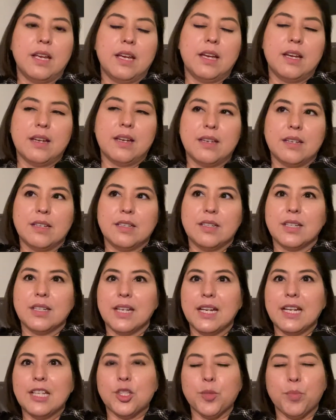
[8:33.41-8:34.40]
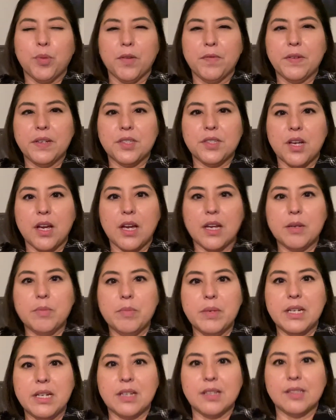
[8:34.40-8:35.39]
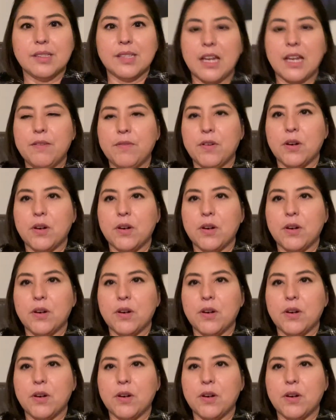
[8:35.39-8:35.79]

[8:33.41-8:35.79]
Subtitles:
And it's a perfect time because I've